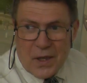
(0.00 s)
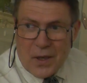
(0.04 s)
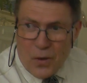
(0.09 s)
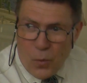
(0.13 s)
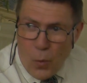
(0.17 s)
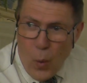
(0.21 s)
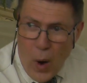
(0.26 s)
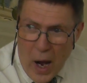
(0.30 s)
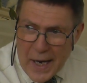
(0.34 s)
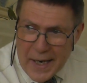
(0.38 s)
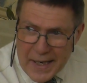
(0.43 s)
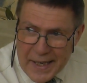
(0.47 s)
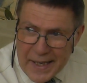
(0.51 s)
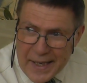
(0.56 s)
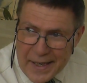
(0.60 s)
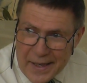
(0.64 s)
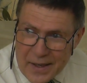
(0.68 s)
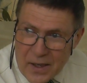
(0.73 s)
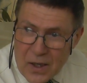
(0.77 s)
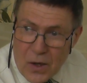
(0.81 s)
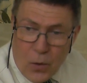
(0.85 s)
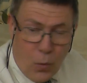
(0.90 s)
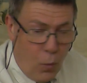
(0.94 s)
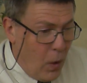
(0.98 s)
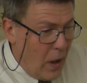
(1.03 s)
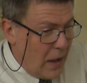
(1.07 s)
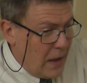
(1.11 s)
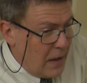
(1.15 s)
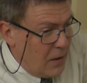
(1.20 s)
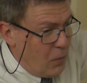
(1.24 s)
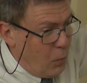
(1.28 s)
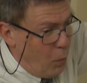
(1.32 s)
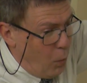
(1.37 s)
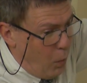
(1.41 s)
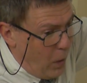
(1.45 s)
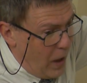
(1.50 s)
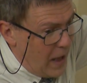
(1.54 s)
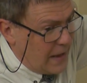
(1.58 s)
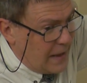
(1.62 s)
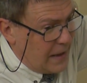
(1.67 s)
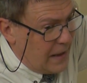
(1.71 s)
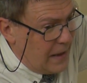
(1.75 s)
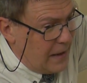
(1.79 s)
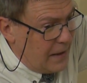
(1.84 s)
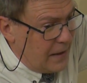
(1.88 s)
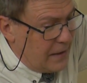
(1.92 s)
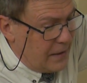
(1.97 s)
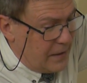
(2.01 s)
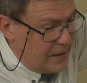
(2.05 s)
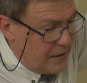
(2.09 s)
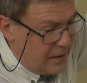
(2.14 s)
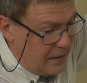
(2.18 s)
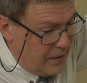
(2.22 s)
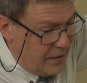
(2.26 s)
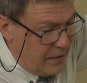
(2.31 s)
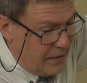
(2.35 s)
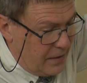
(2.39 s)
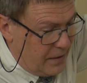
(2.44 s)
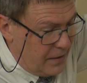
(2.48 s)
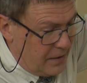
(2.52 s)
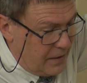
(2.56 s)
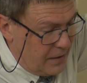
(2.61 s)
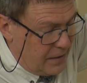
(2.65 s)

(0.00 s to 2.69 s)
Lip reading: Where here? Well, when the